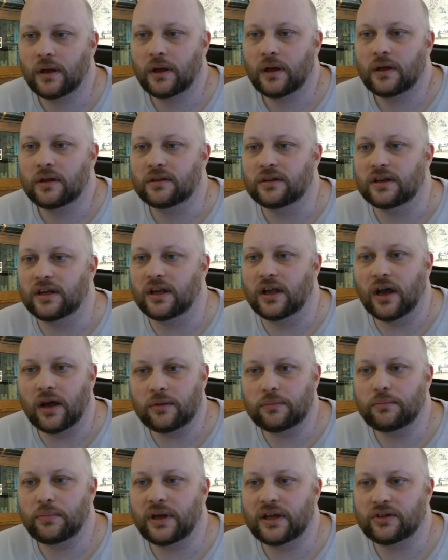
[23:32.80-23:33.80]
The
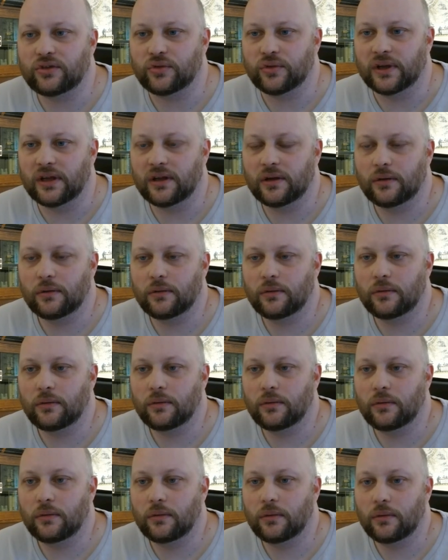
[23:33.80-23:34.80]
gun battery,
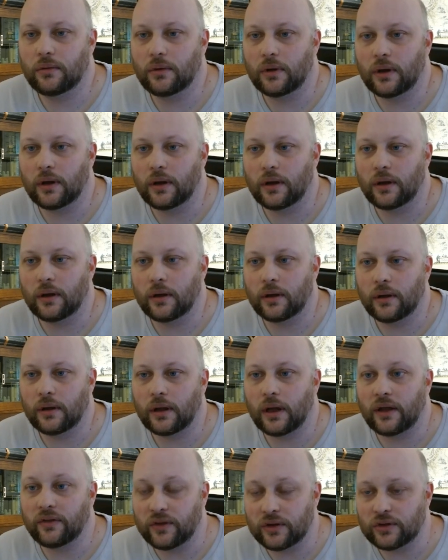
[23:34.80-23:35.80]

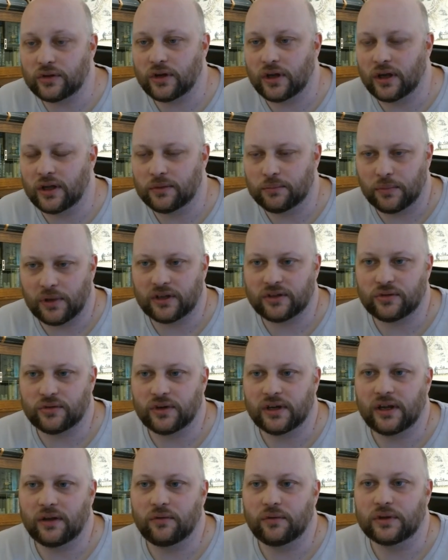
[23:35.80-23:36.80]
another gun
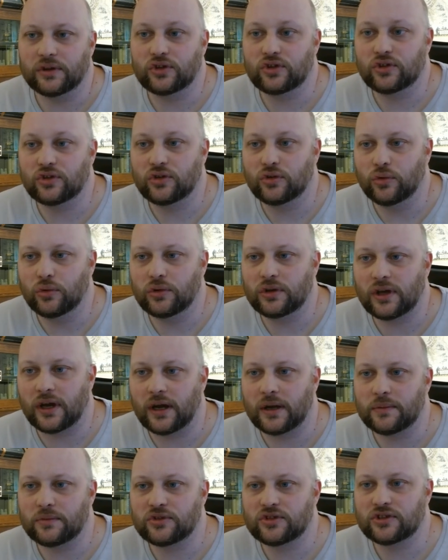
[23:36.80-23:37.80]
battery with 2
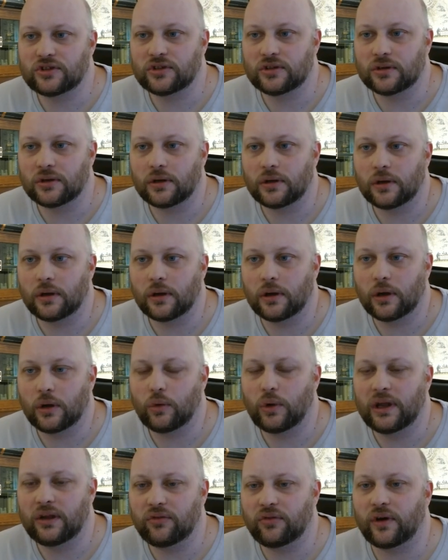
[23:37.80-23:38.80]
times
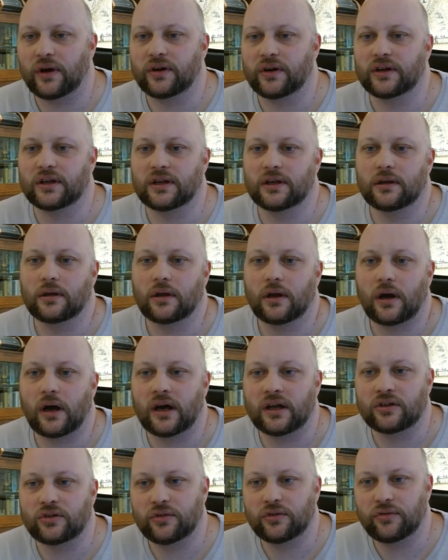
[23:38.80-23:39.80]
quick firing
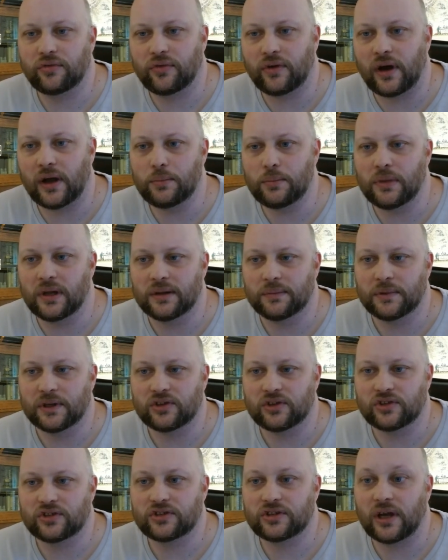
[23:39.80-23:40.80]
105
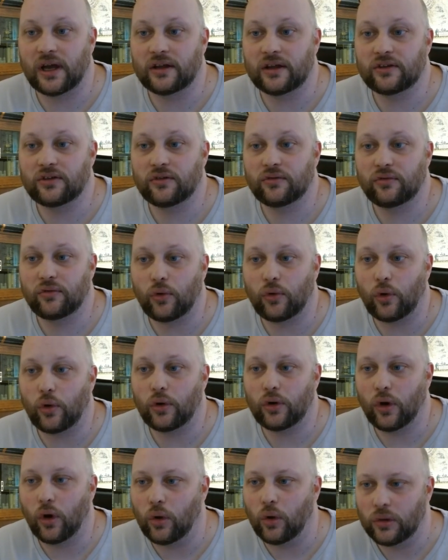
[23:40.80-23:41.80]
millimeters at
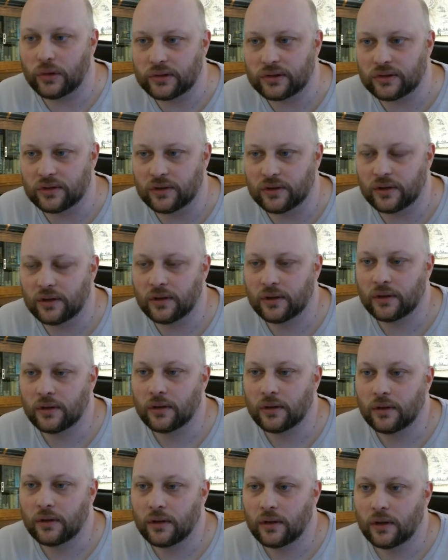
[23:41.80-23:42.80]
Forholten,
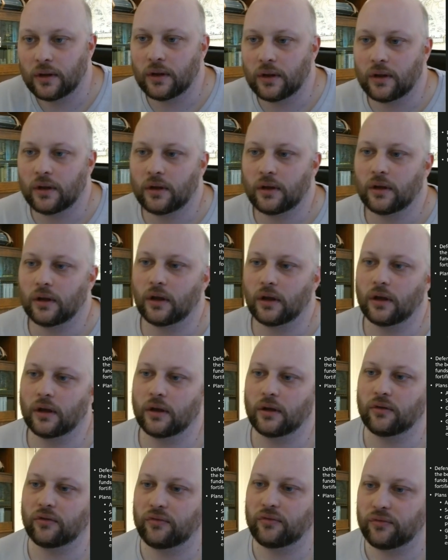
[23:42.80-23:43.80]

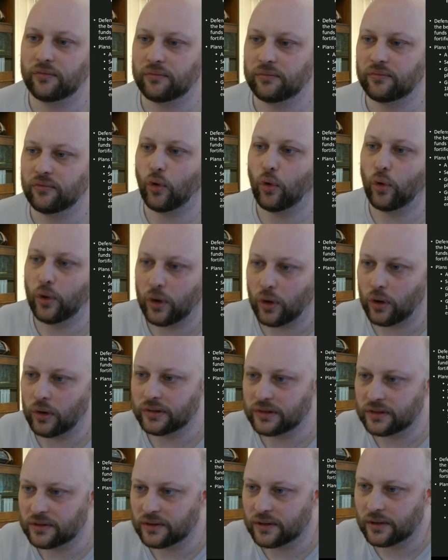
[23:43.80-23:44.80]

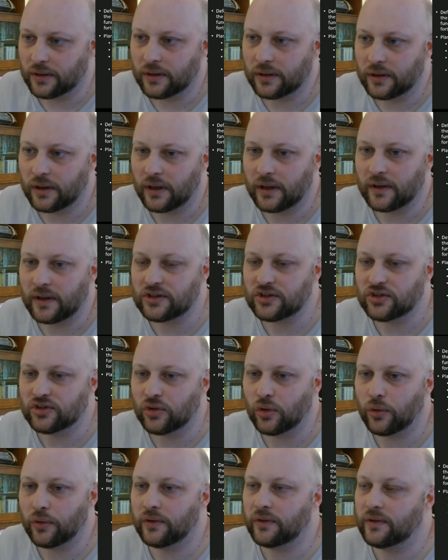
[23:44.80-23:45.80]
that's
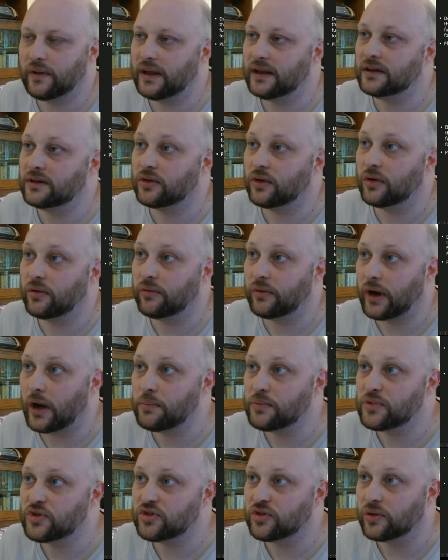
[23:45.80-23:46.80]
northern end of
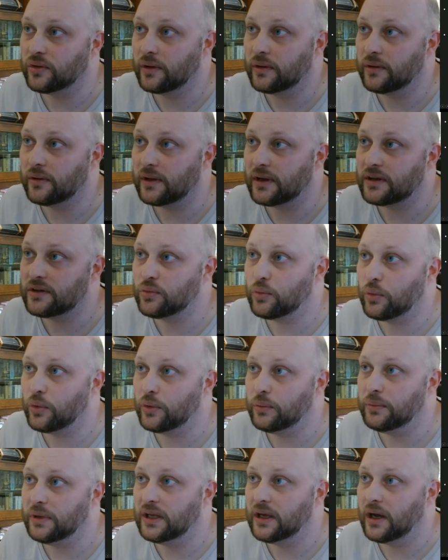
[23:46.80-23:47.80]
Ramsund, that
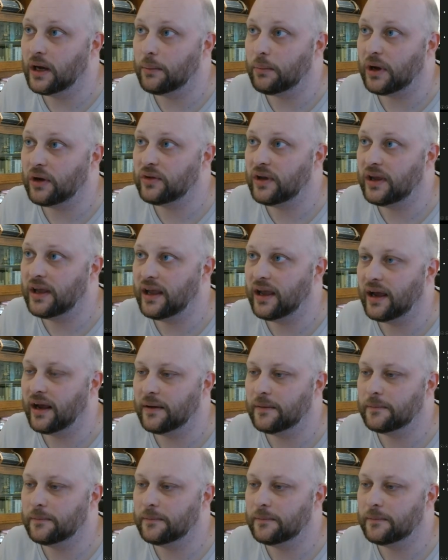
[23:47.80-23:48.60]
would be about here,